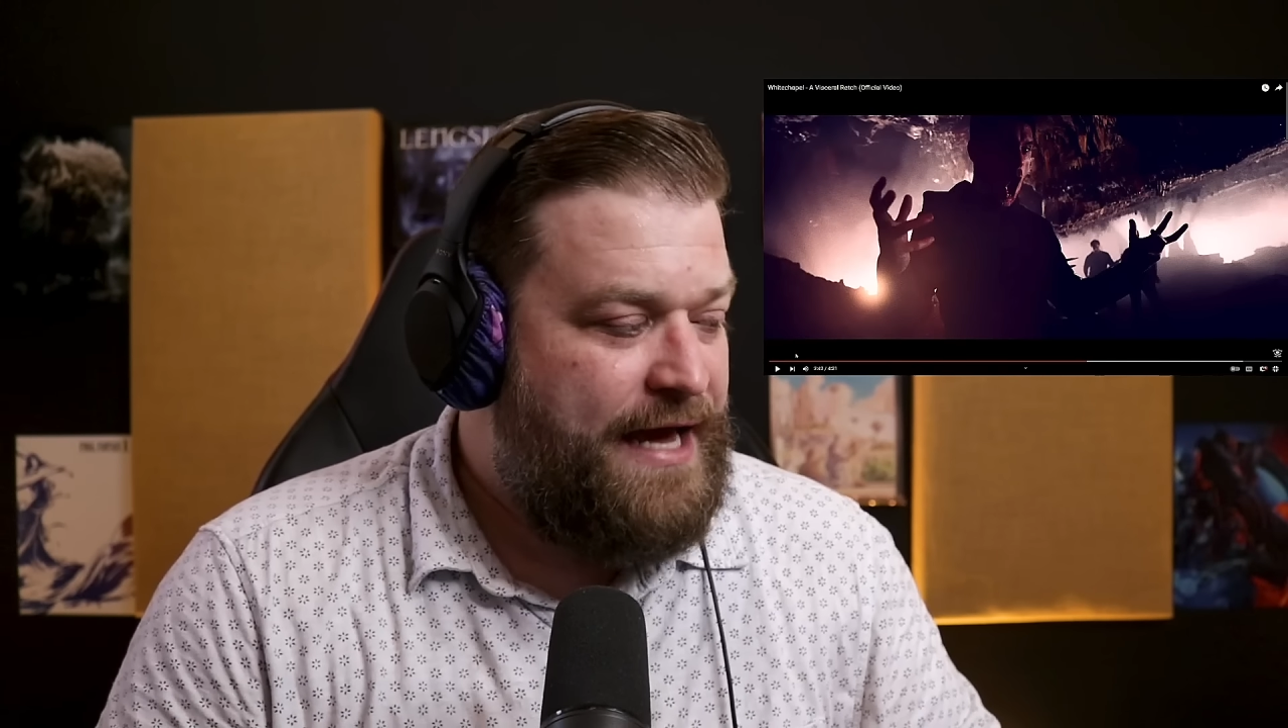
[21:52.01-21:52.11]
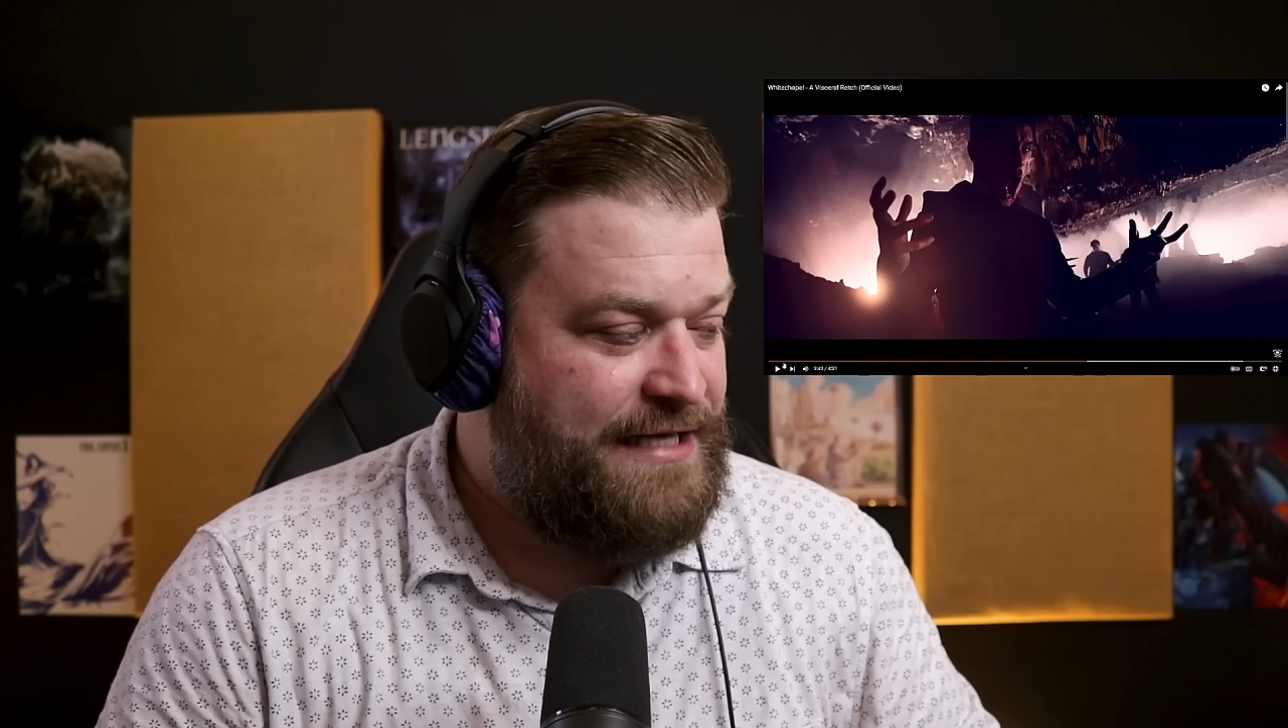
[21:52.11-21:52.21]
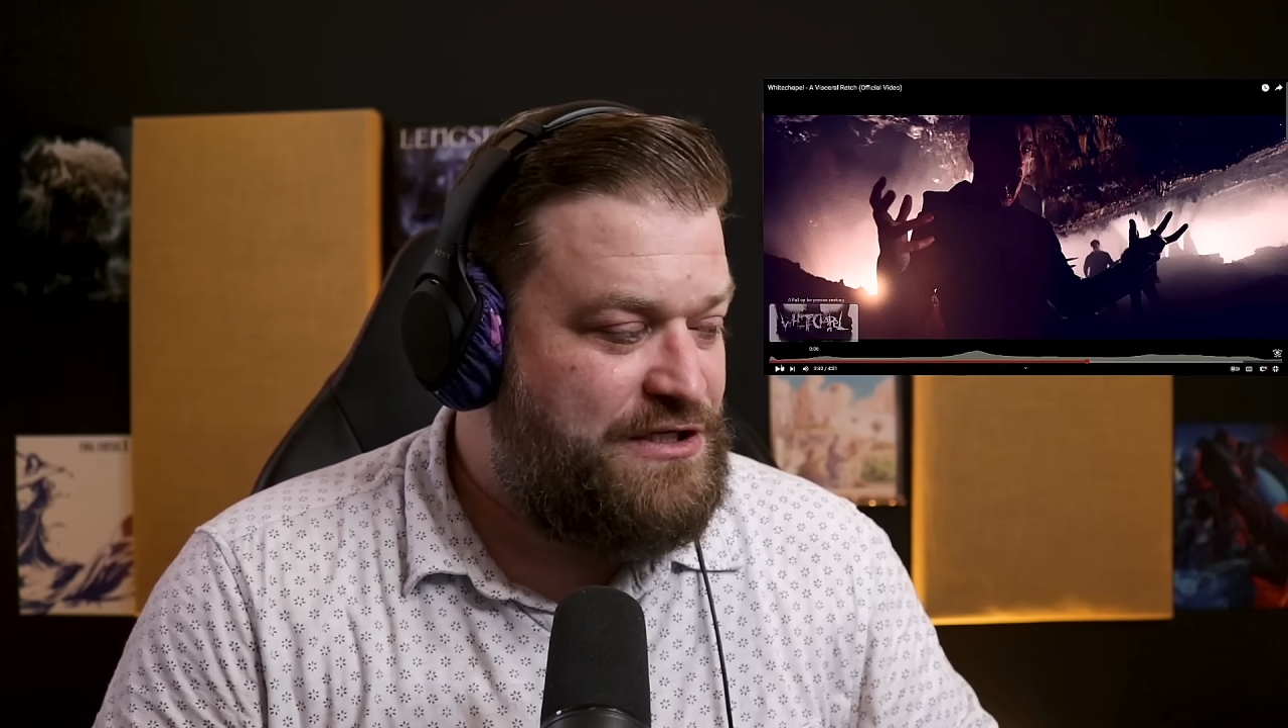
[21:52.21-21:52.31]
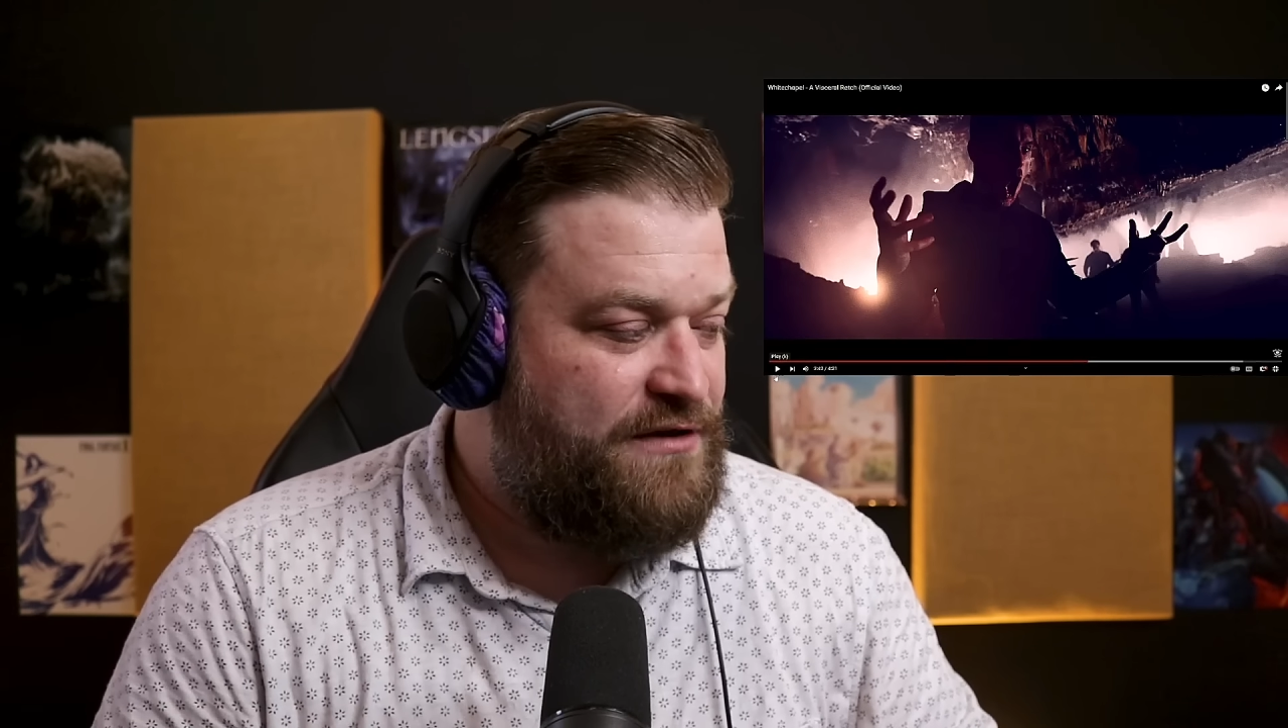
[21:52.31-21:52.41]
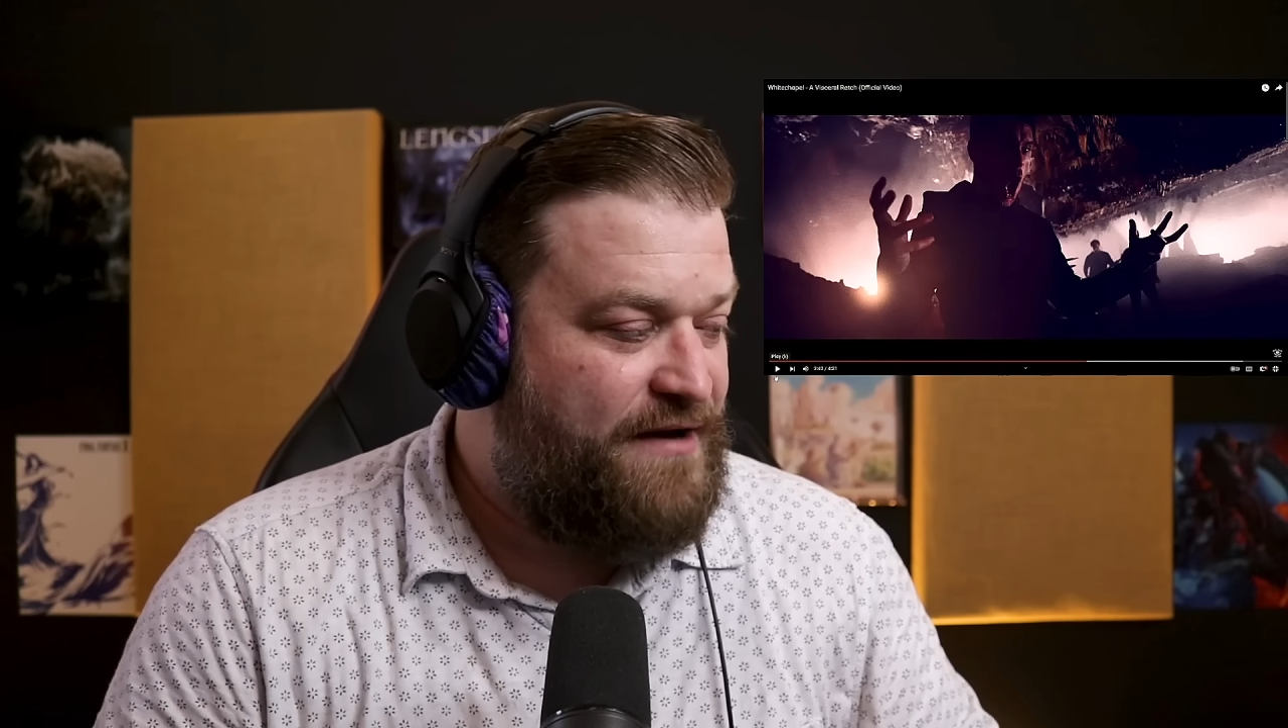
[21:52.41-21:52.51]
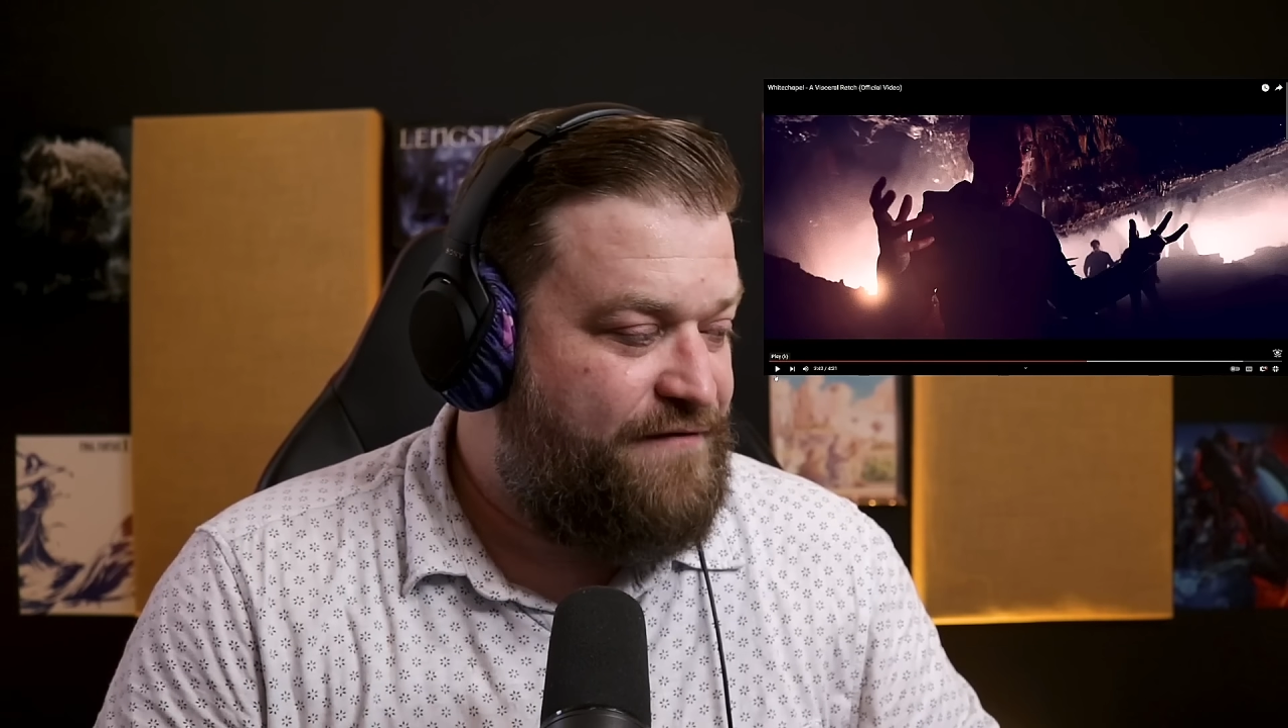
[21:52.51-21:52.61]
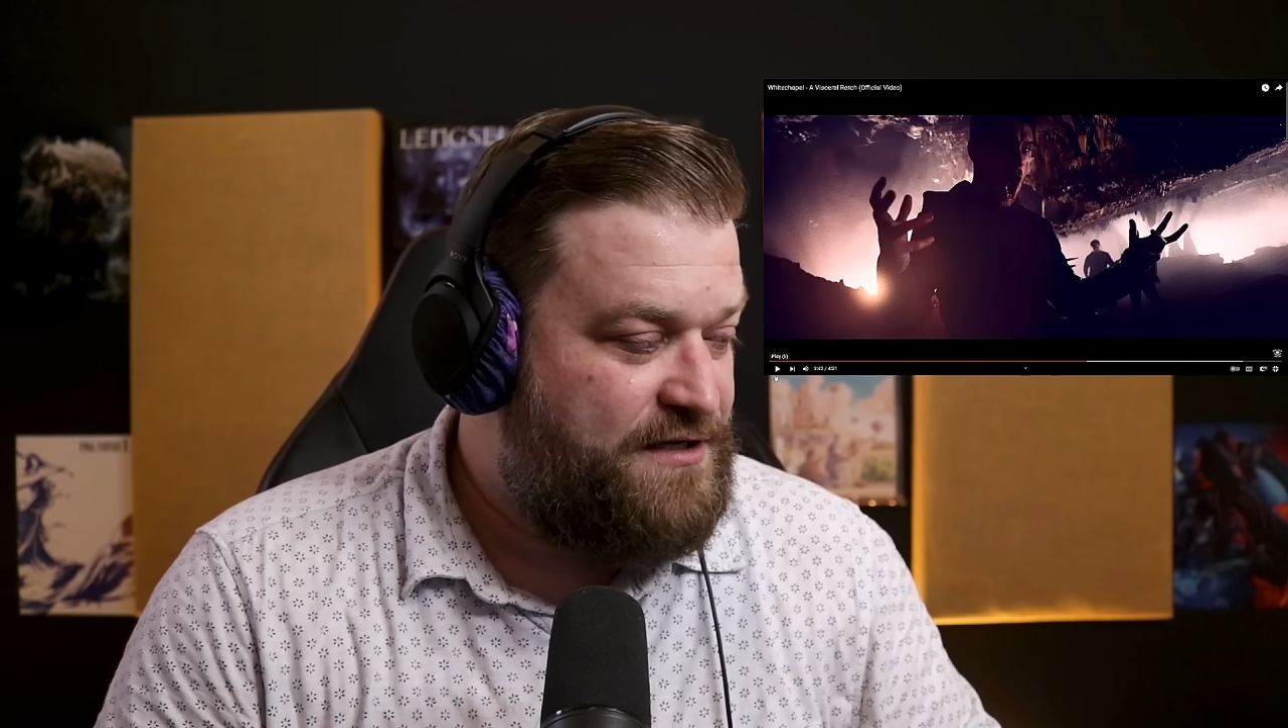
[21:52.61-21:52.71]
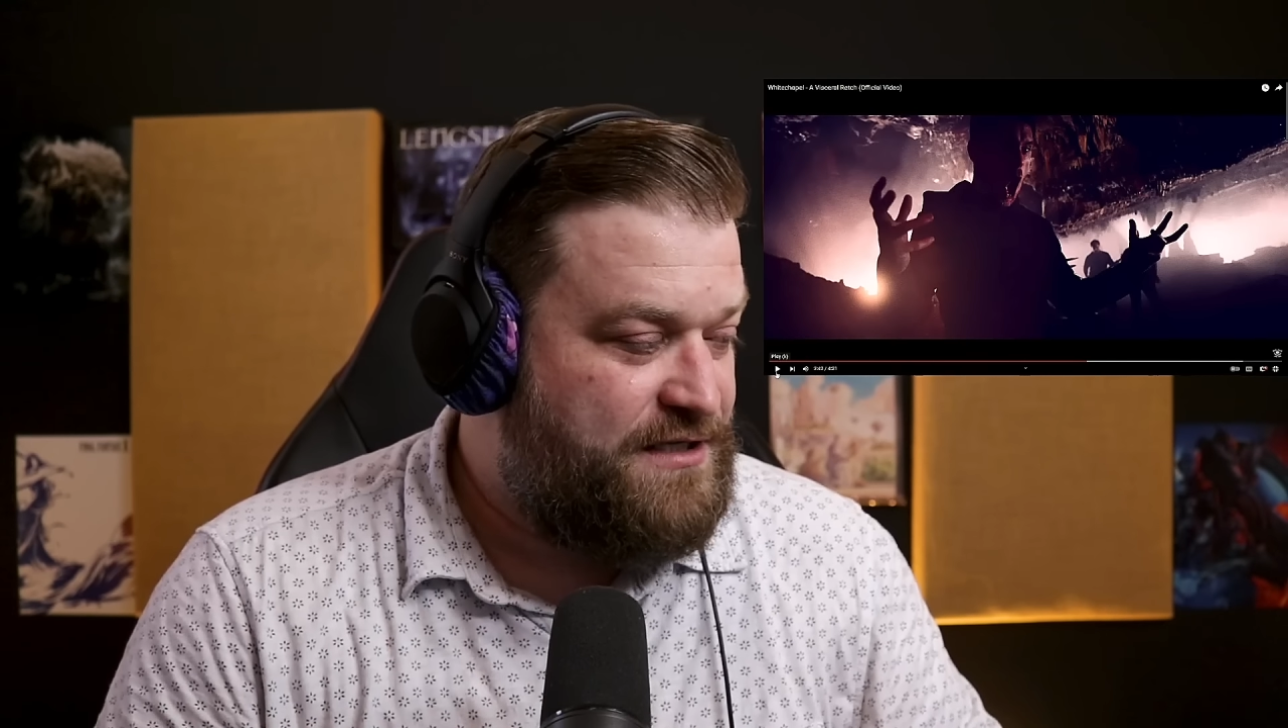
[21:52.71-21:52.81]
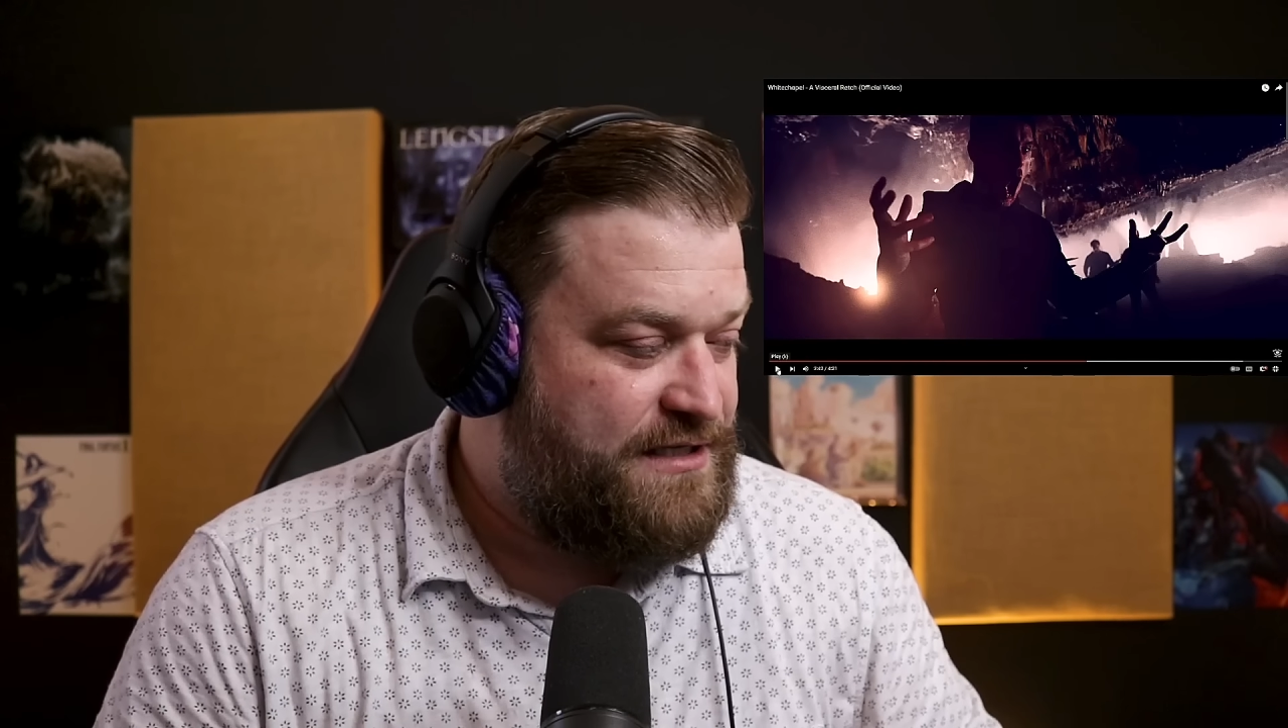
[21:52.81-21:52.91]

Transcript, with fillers: And it's only my first